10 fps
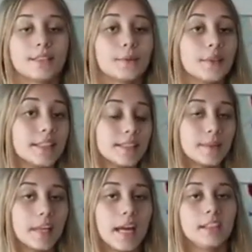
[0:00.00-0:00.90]
this is what this
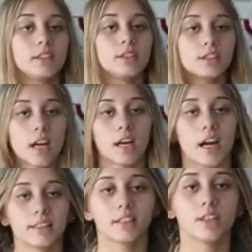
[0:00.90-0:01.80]
bikini looks like.
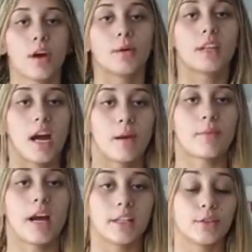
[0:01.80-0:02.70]
I did lower the
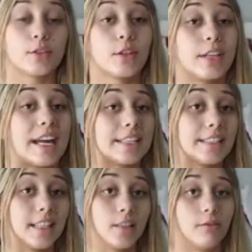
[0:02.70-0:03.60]
camera angle so you can
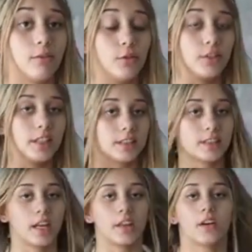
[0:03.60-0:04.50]
see the full thing
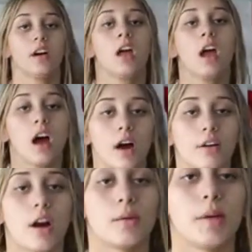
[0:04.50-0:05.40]
together. I'll
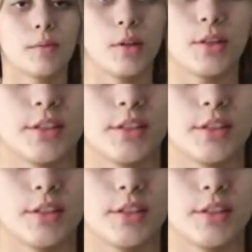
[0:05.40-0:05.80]
come up